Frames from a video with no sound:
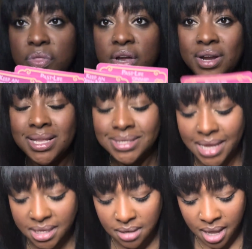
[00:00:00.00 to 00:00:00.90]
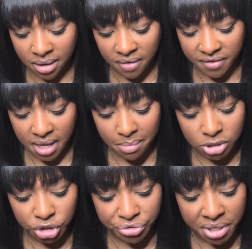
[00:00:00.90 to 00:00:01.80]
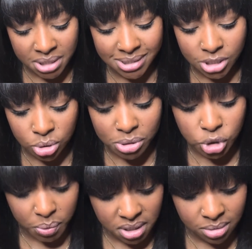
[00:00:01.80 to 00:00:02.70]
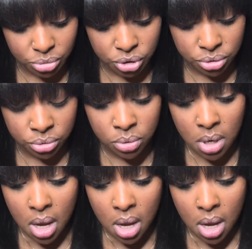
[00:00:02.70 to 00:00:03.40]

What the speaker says: there is a lot of chemistry still between them two.